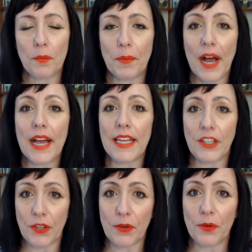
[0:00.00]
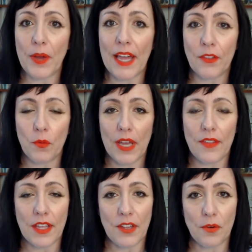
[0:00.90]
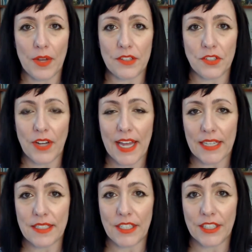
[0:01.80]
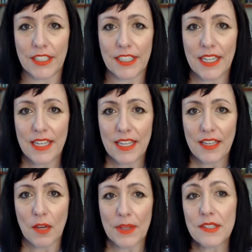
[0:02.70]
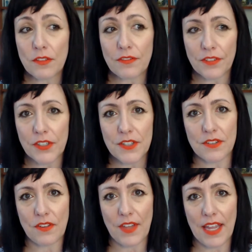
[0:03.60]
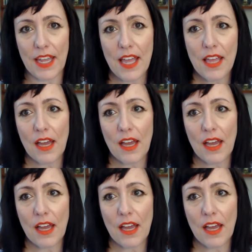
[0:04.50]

by you and the way that you interact here. And that's the first thing.